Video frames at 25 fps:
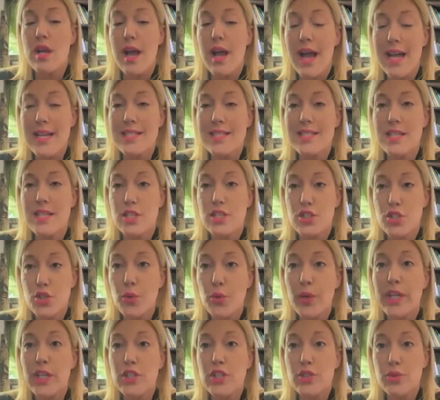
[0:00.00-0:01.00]
Assad
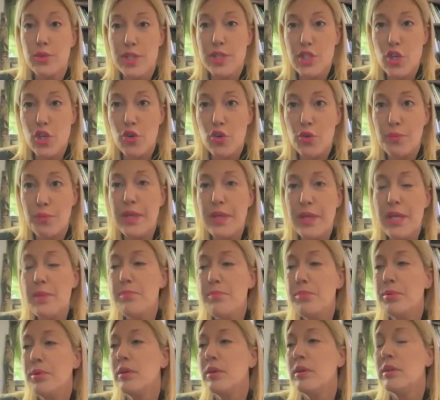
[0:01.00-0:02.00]
doing to his own
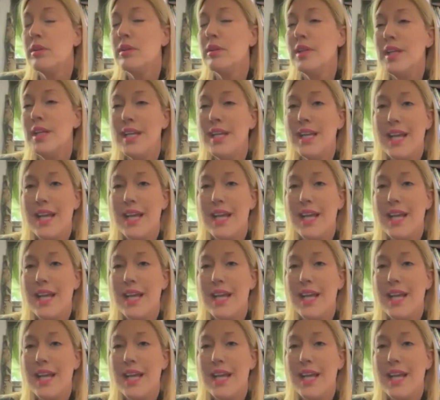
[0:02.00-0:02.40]
people,